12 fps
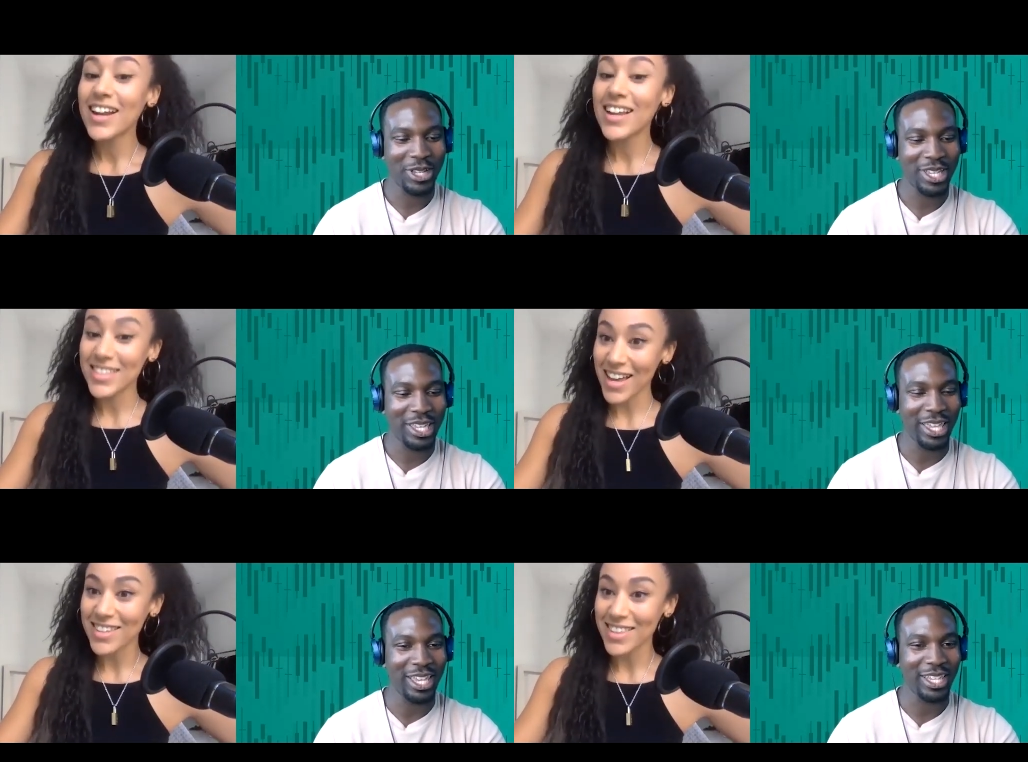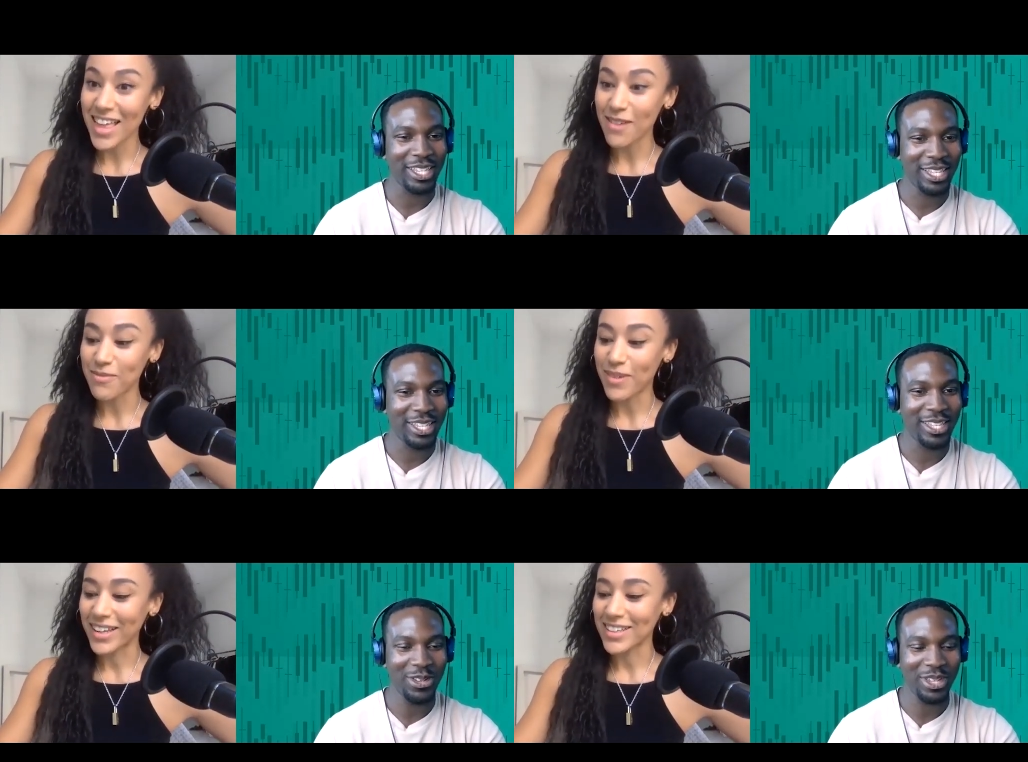Speaker 1: let's get, get to that.
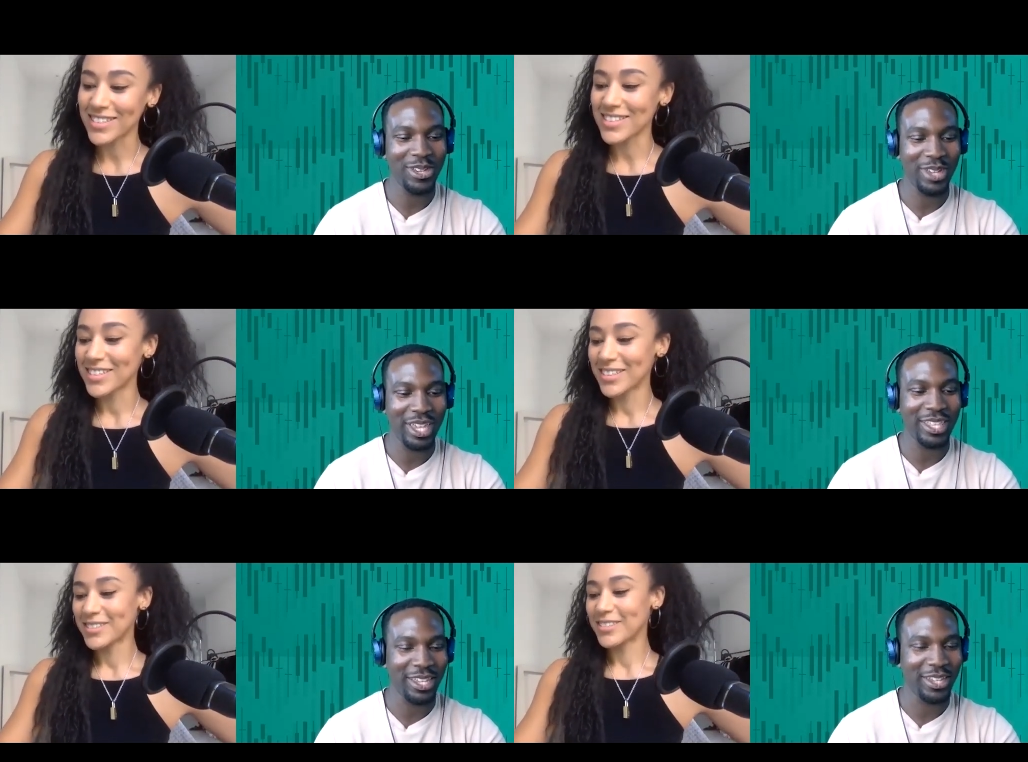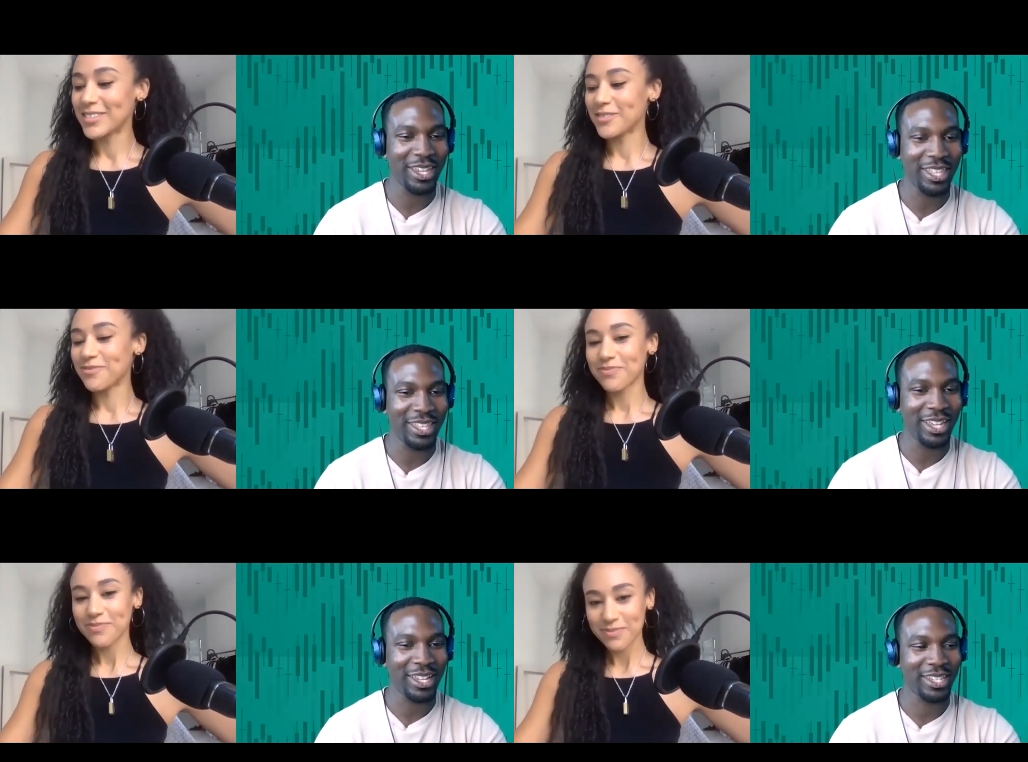You, you get there. You get
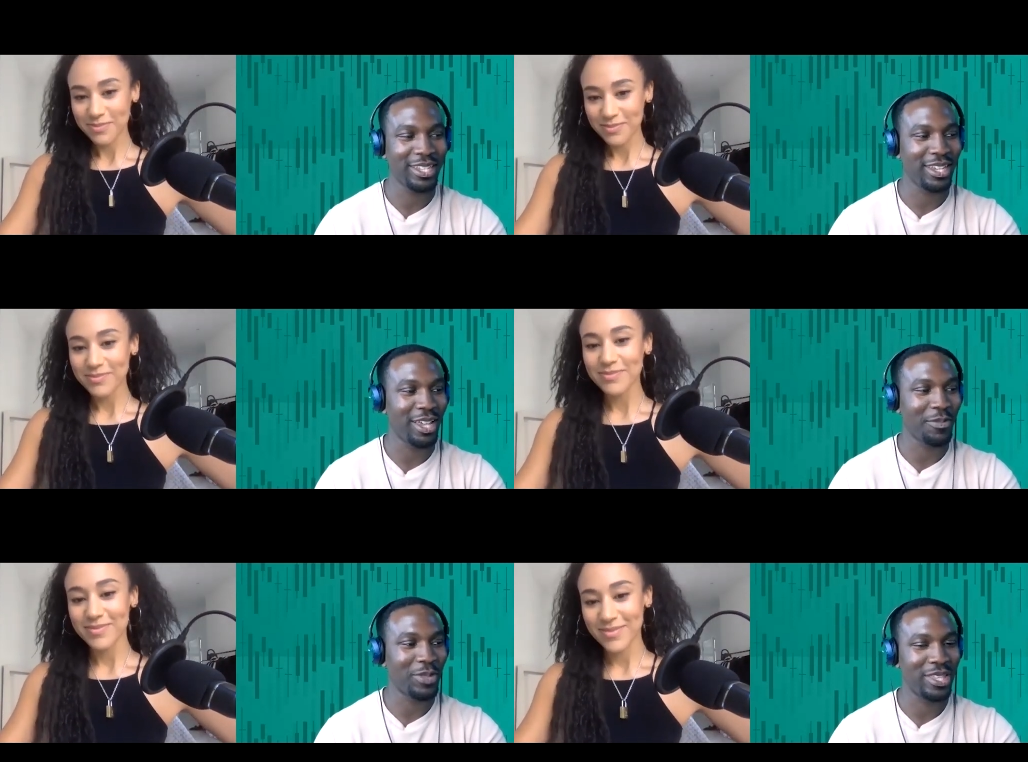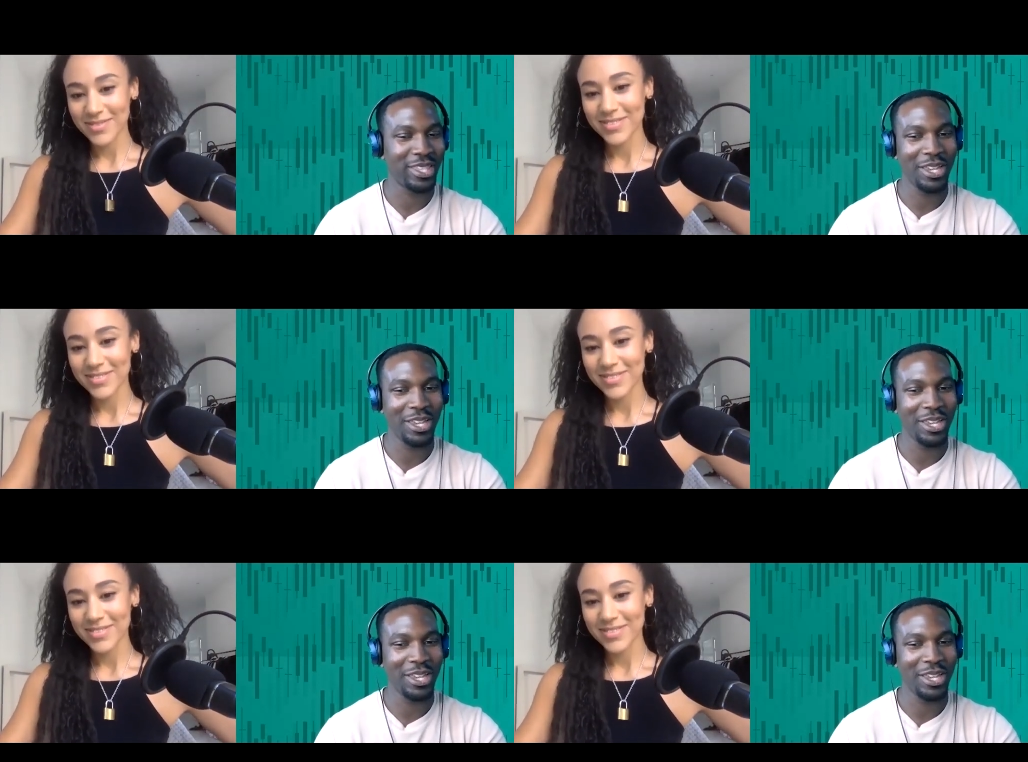there. I can see it happening.